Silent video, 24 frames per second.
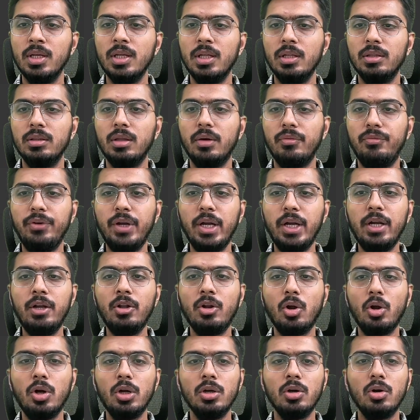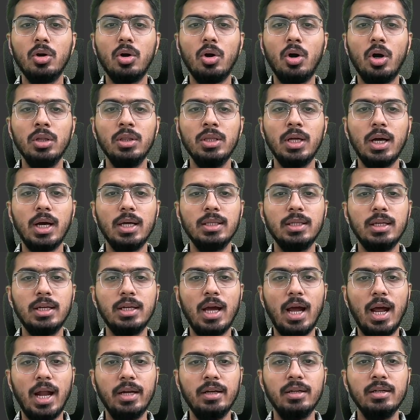The feed rod, on the other
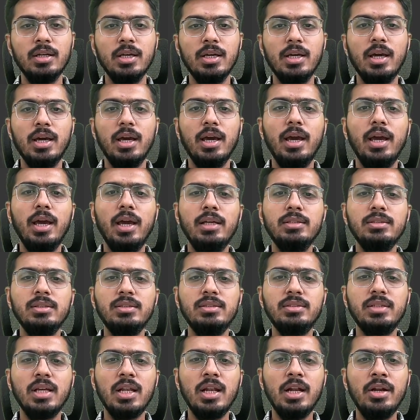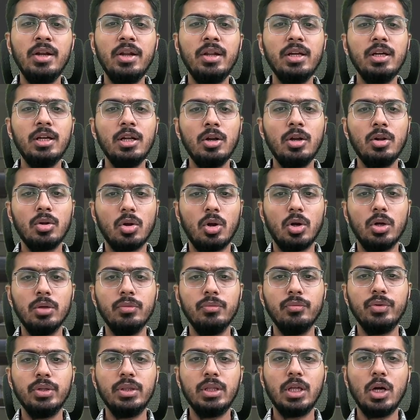hand, is a cylindrical rod
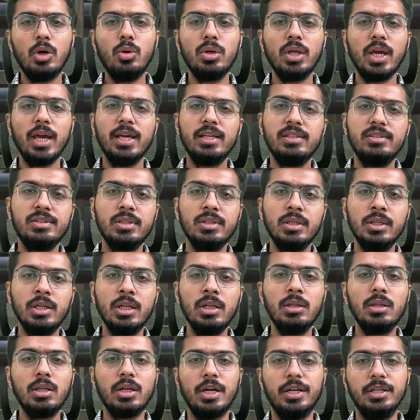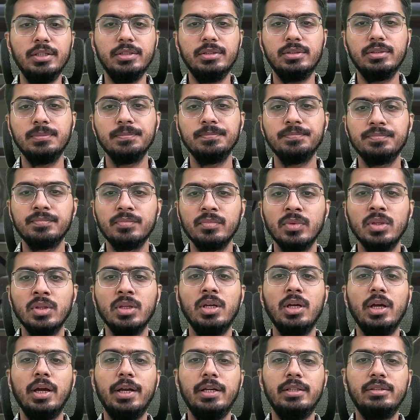without external threads.
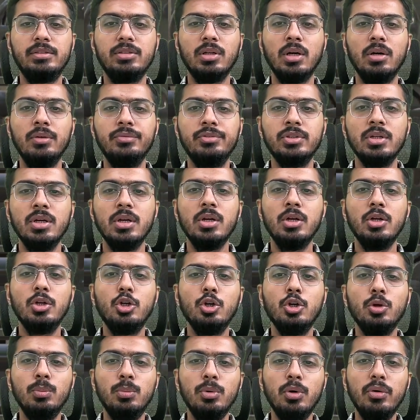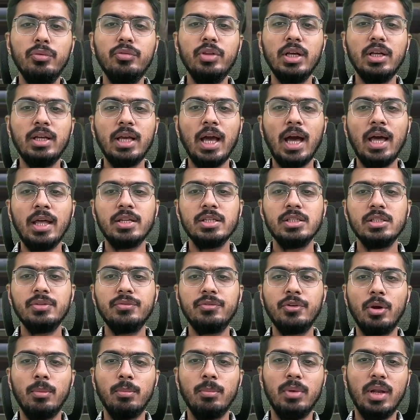It serves to move the carriage
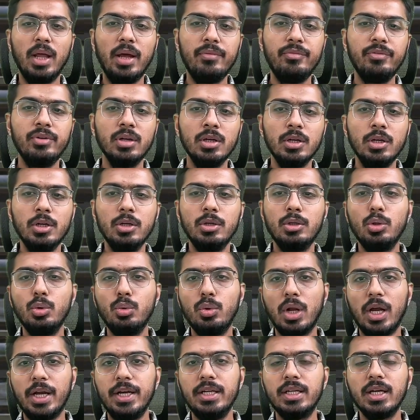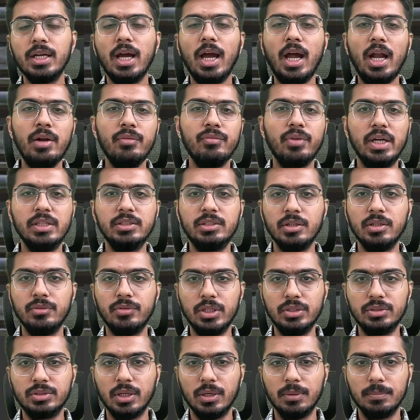from left to right and vice
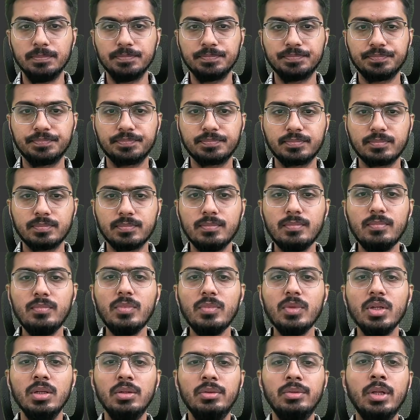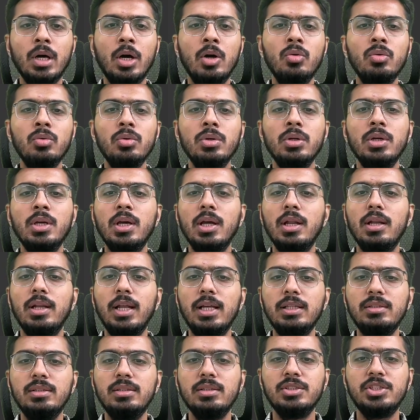versa. Now
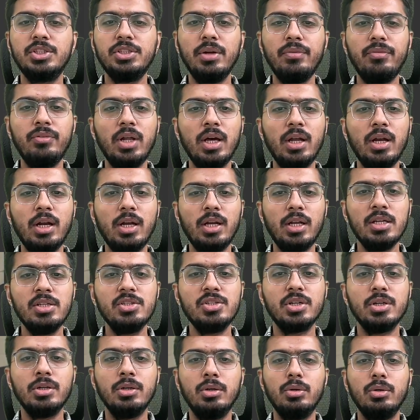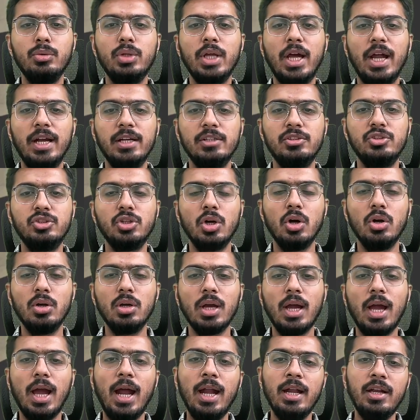let's shift our attention to the headstock
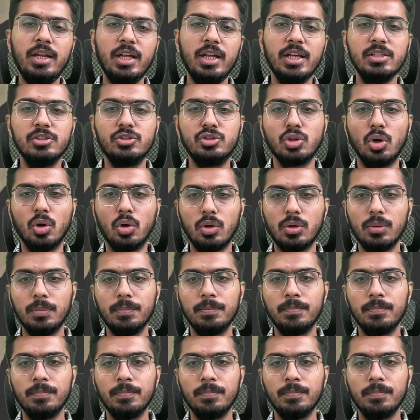and tailstock.